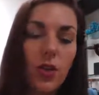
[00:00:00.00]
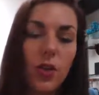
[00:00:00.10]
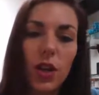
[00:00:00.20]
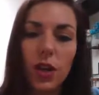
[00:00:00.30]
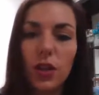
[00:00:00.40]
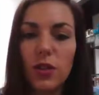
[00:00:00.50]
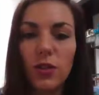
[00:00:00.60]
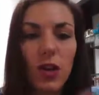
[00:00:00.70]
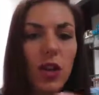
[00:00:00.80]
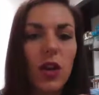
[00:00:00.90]
that includes
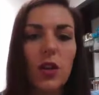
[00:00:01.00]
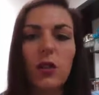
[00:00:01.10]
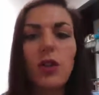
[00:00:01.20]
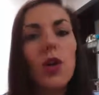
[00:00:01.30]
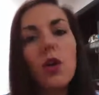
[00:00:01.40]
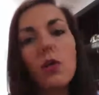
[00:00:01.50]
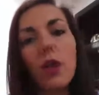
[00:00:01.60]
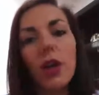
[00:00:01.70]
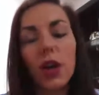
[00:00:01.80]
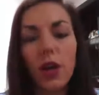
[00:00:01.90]
videos and
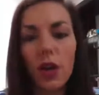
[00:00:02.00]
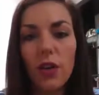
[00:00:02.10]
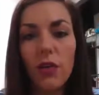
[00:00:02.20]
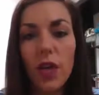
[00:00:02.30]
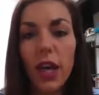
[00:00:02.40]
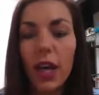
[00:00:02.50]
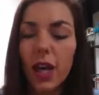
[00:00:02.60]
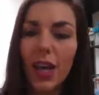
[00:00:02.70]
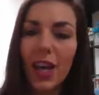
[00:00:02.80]
homework and all of that.